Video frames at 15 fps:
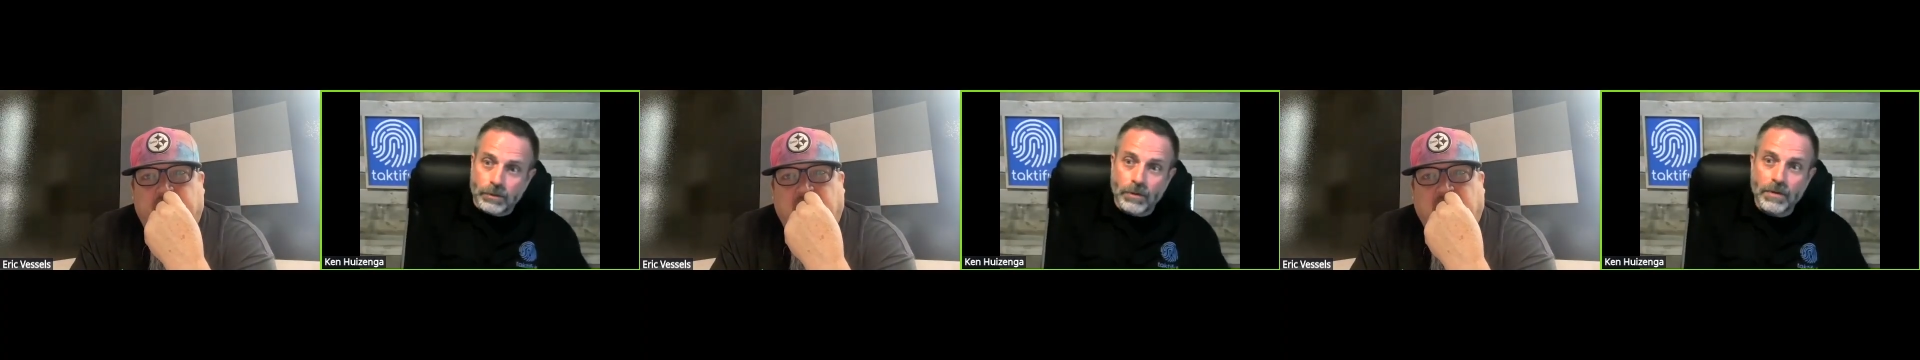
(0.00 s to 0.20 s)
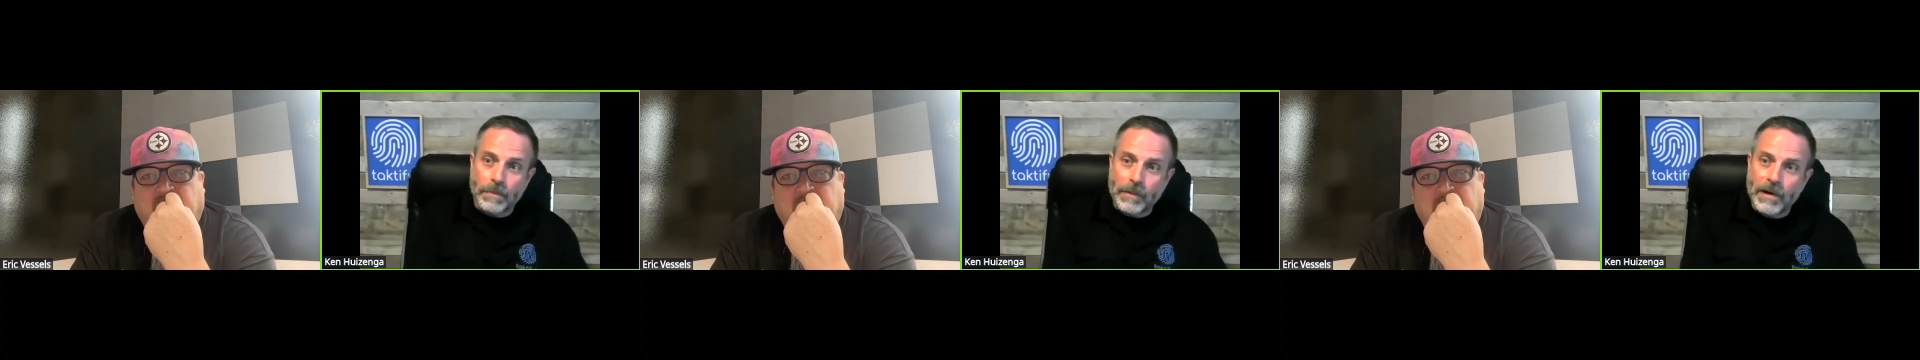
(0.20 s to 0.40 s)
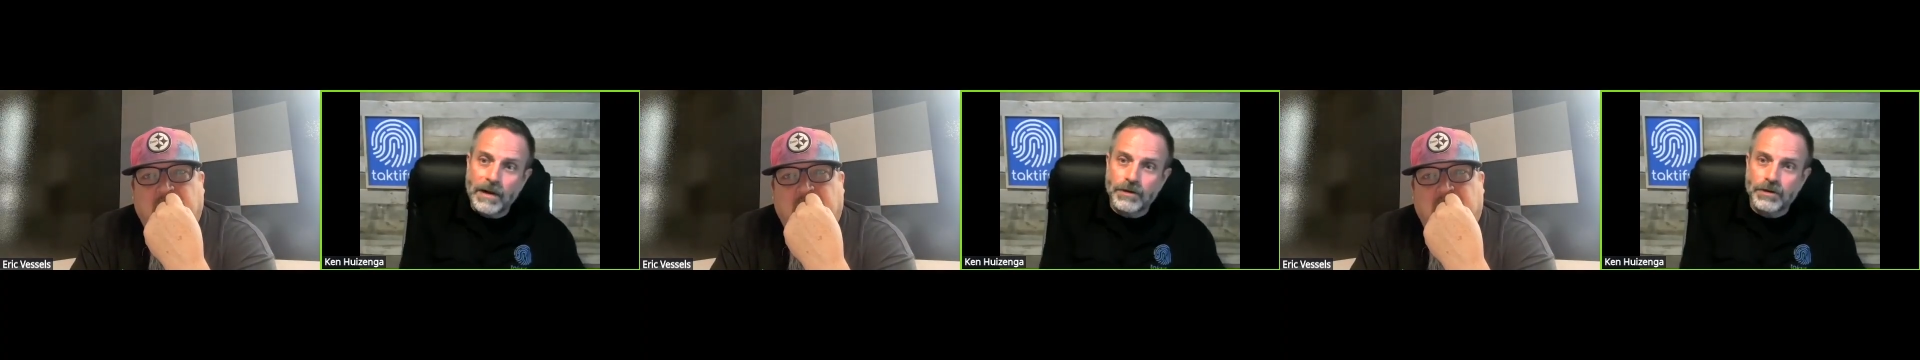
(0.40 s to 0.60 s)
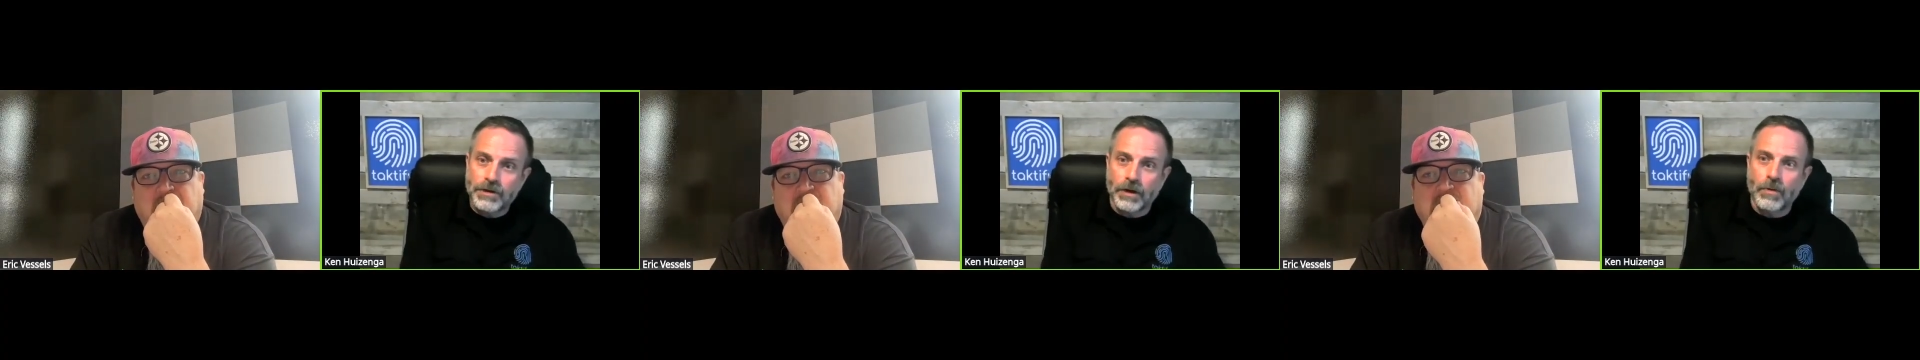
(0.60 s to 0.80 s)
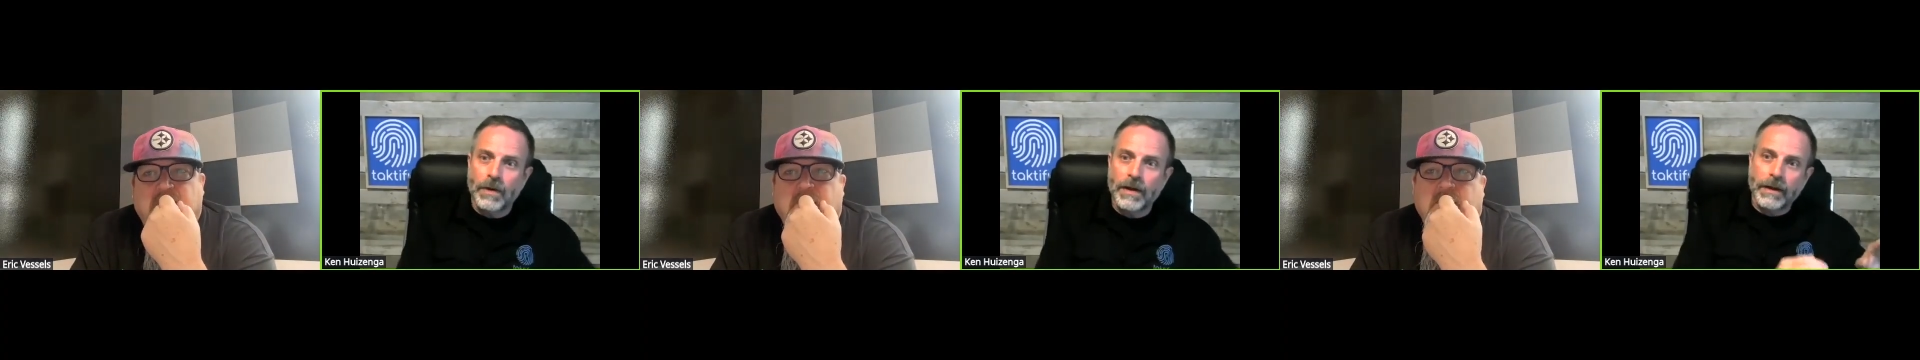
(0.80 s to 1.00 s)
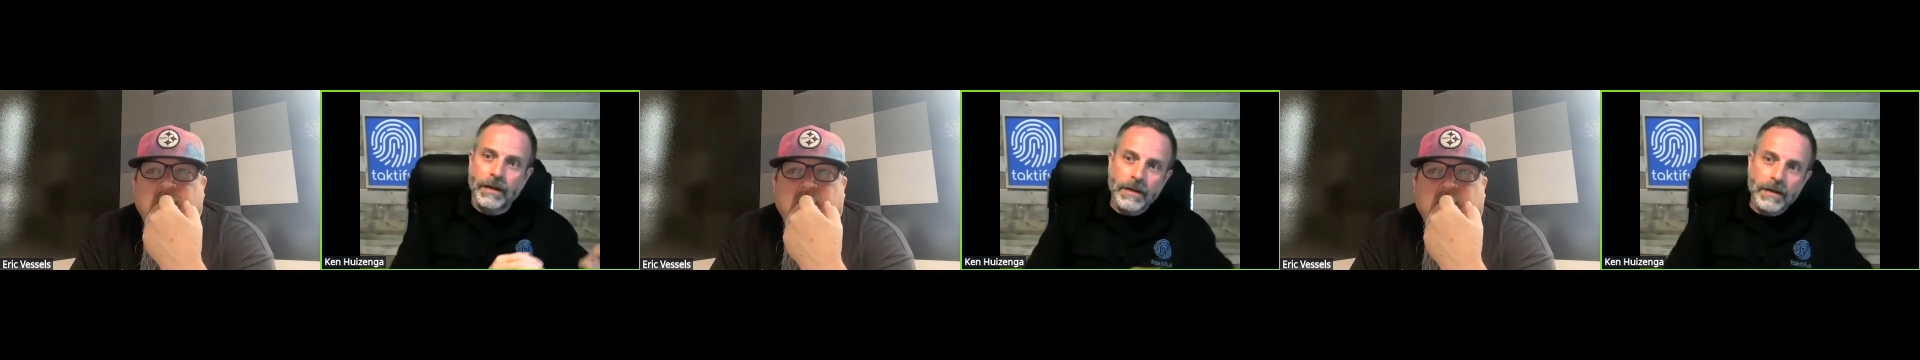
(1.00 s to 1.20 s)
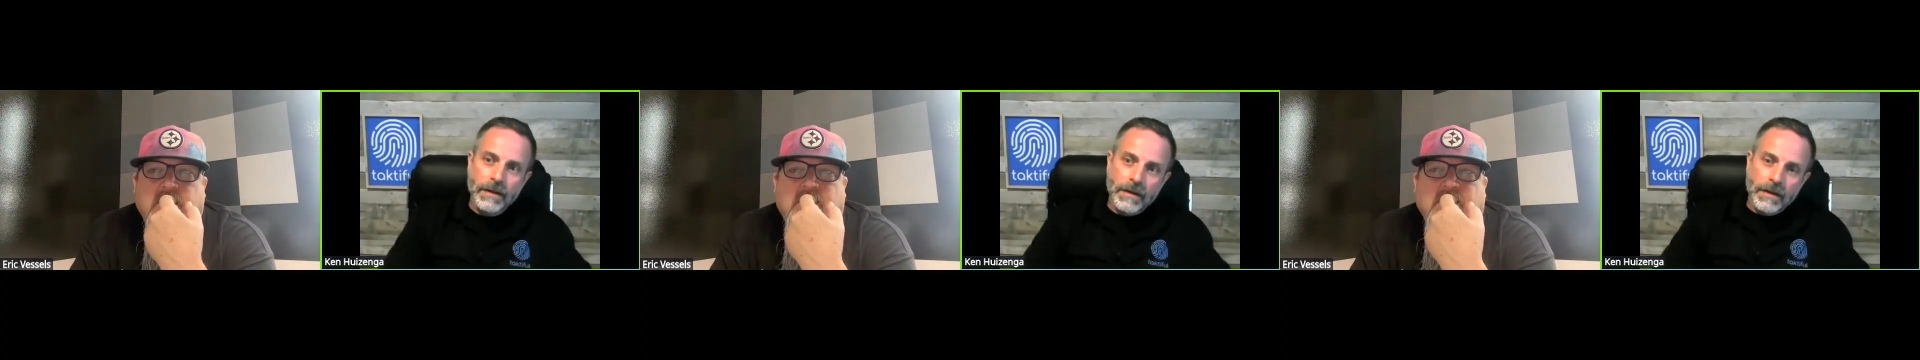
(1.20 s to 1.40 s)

through the print engine quick.